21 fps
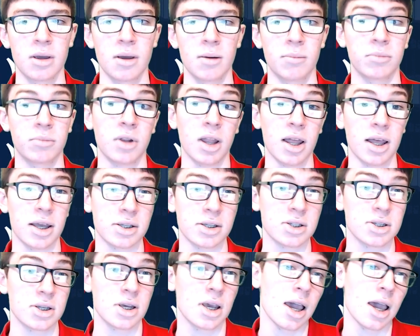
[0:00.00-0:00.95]

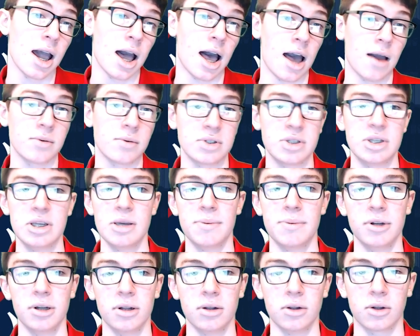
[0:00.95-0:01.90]
Plus, I was deep
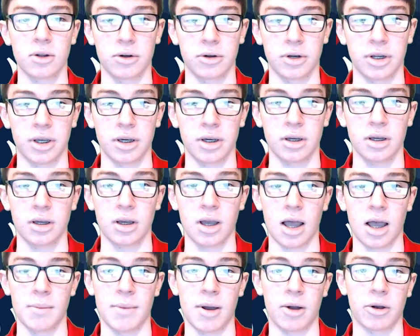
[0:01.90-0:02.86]
into learning
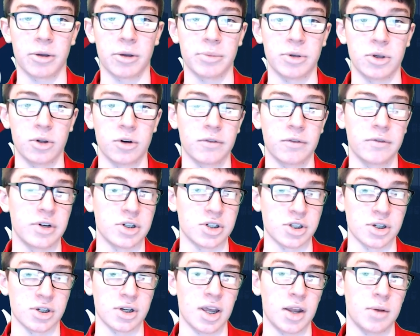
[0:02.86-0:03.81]
about computer
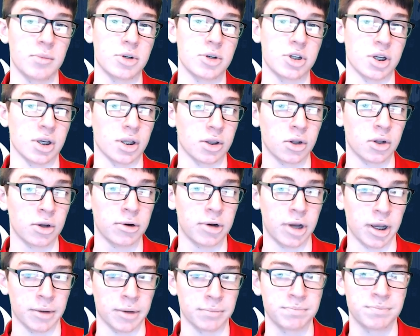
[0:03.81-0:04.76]
vision and machine
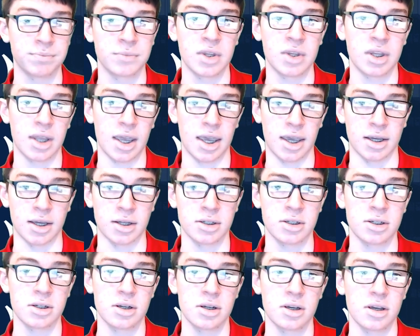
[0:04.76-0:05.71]
learning.
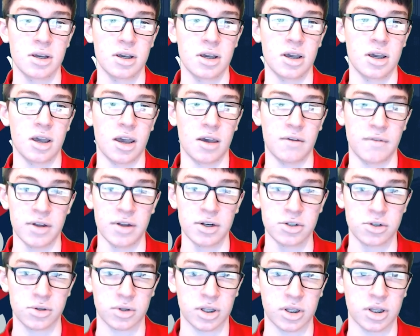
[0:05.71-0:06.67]
And,
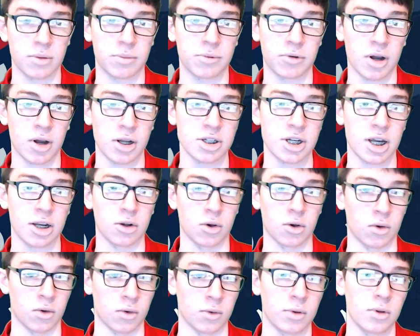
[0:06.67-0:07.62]
eventually, the project
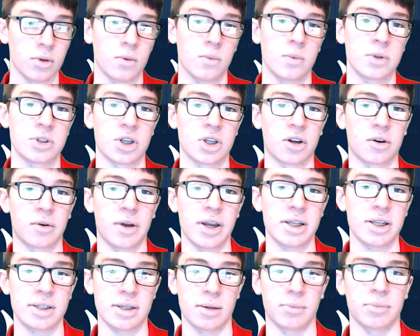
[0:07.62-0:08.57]
goal was to create
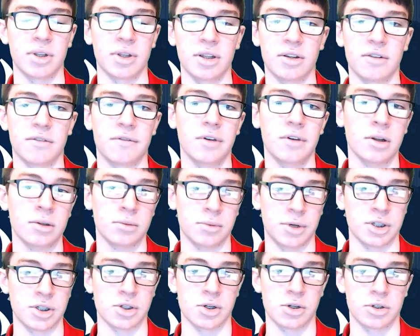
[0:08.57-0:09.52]
something the field
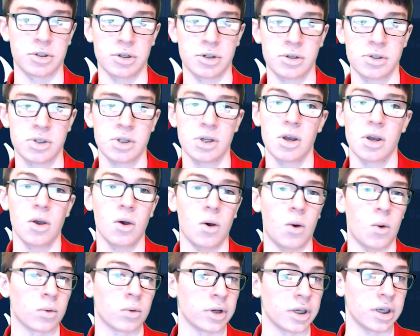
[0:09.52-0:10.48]
researchers,
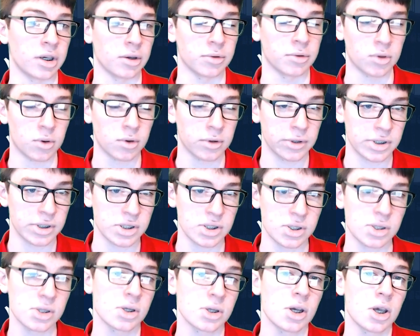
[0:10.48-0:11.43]
or
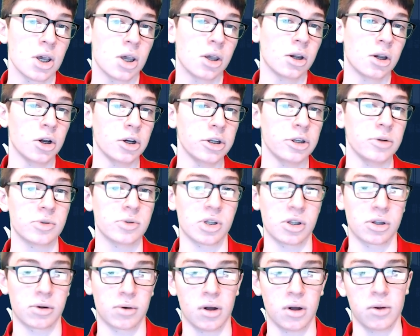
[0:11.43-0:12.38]
ecotourists, could use on
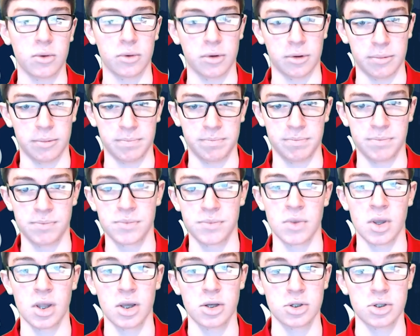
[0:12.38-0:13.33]
their own.
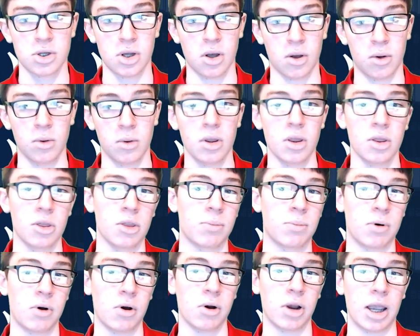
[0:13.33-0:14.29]
So, the
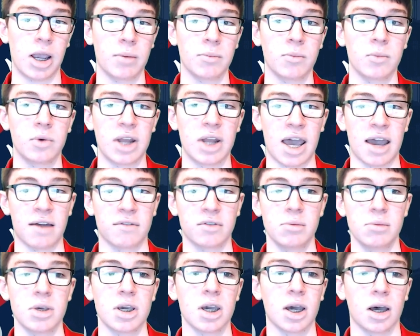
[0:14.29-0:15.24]
program would have to
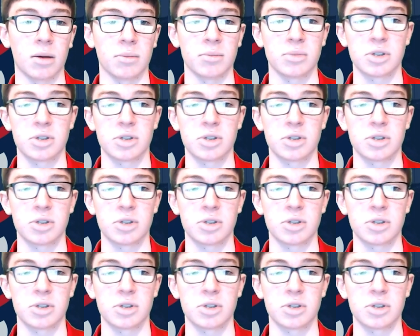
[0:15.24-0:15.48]
become